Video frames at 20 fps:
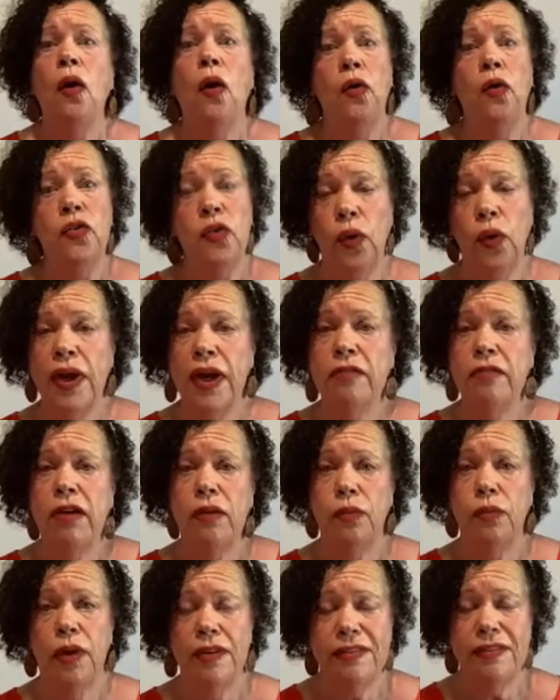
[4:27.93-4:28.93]
So here I
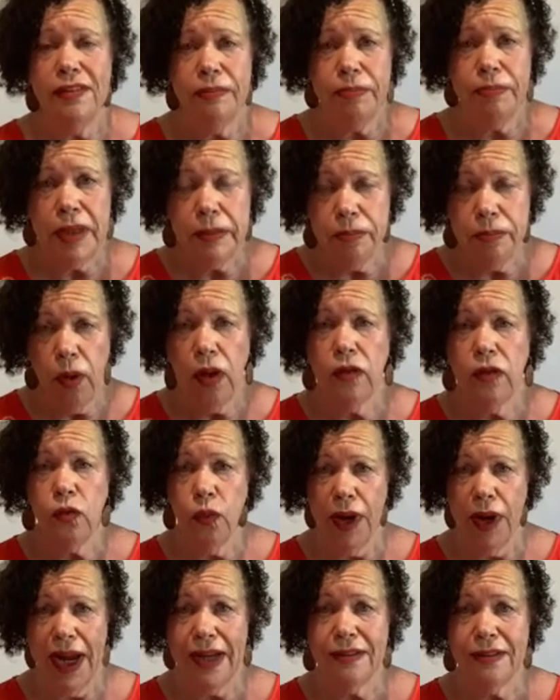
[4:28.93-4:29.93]
was, this big ball of
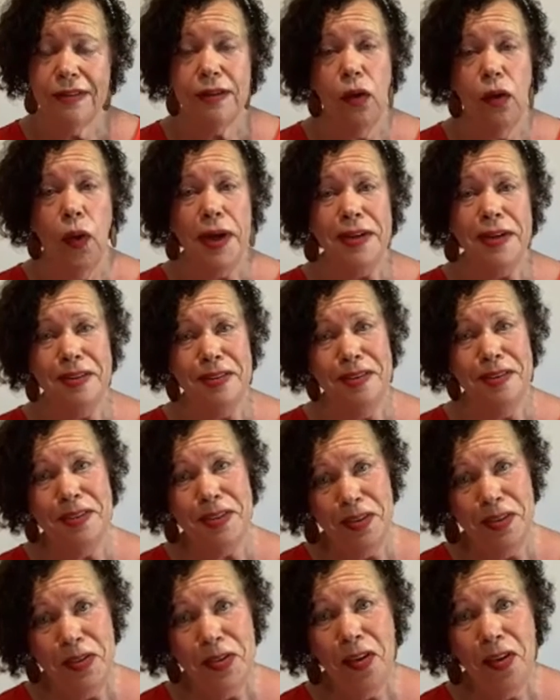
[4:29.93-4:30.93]
wax going to this
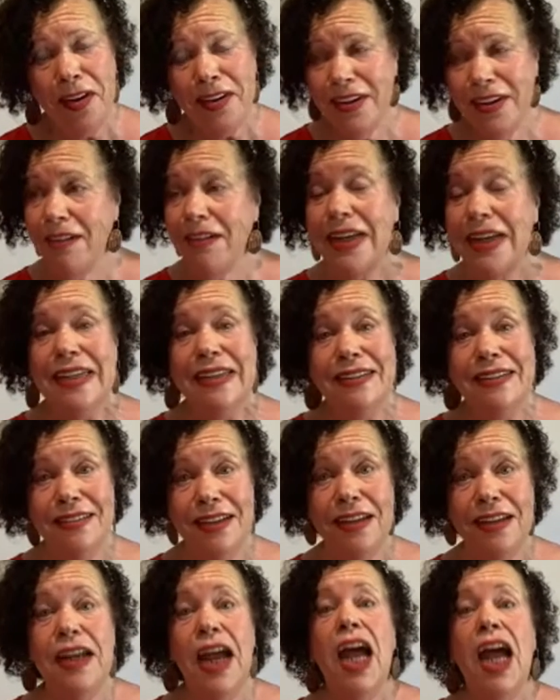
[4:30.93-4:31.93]
new doctor. And he
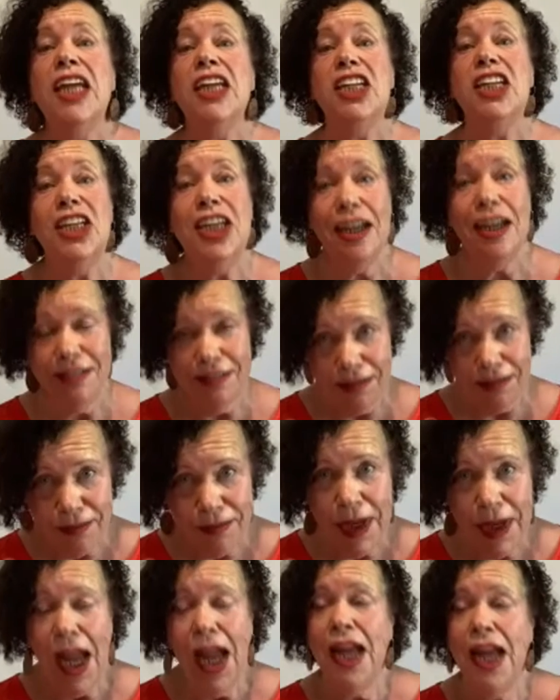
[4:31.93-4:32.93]
said, yes.
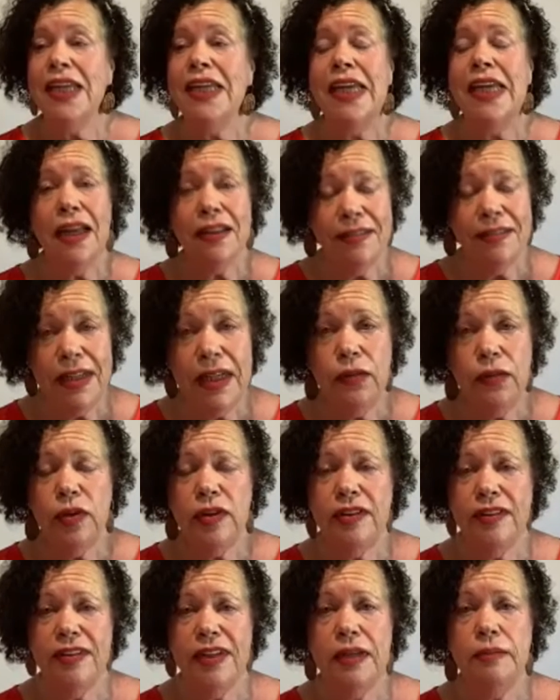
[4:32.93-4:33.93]
Yes, he would
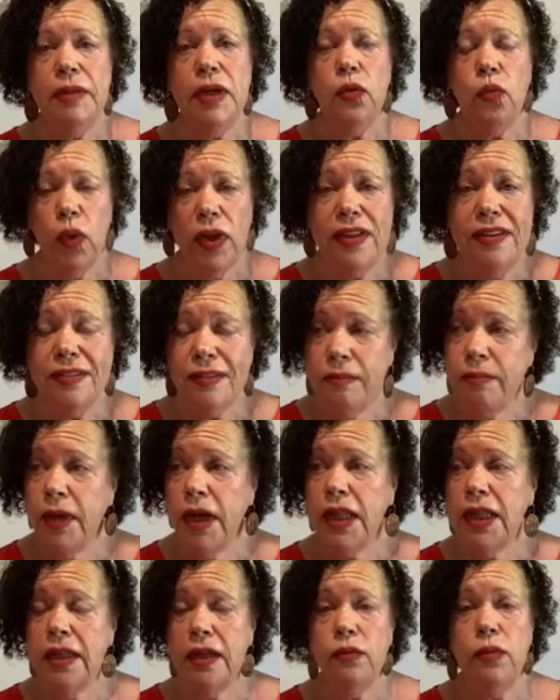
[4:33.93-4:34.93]
see me once a
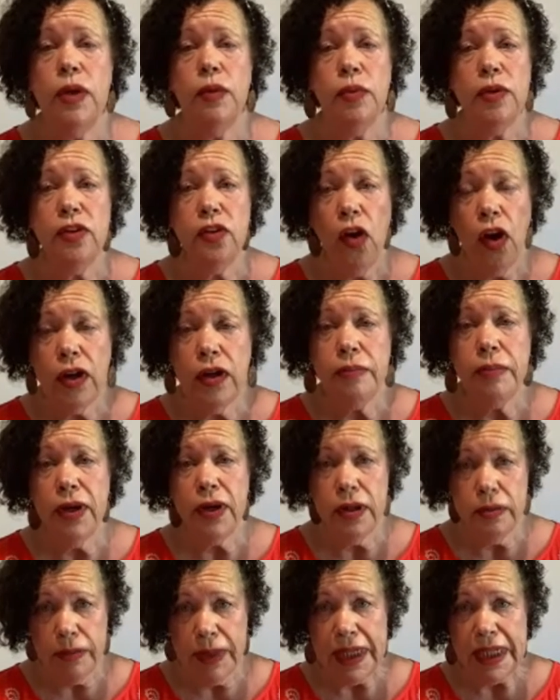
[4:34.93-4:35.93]
month and we would talk
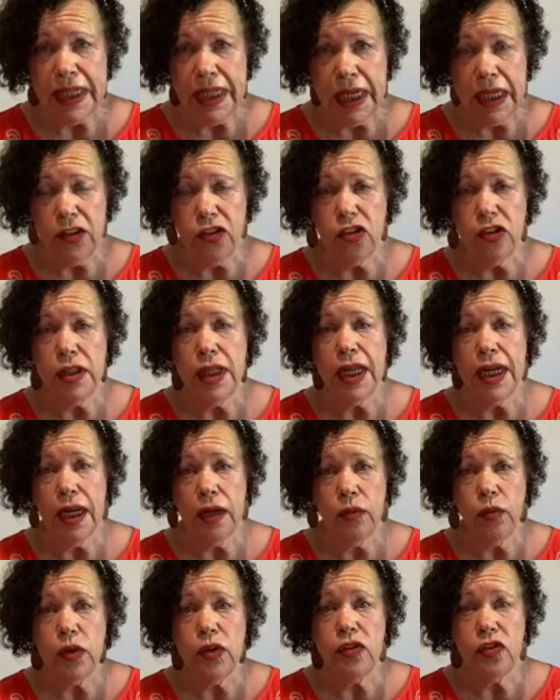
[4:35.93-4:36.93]
about a medication that I
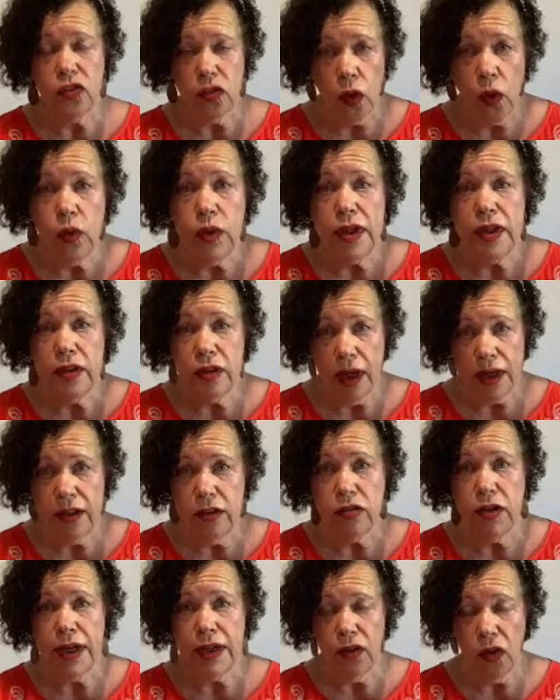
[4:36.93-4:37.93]
would slowly
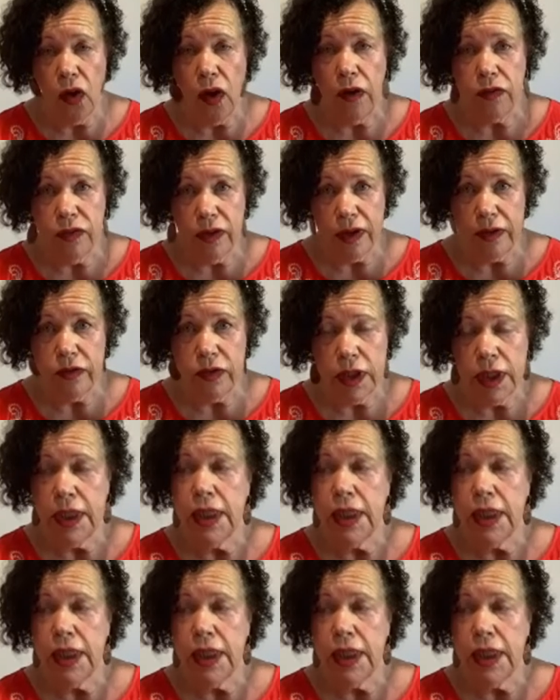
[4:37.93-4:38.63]
titrate off of.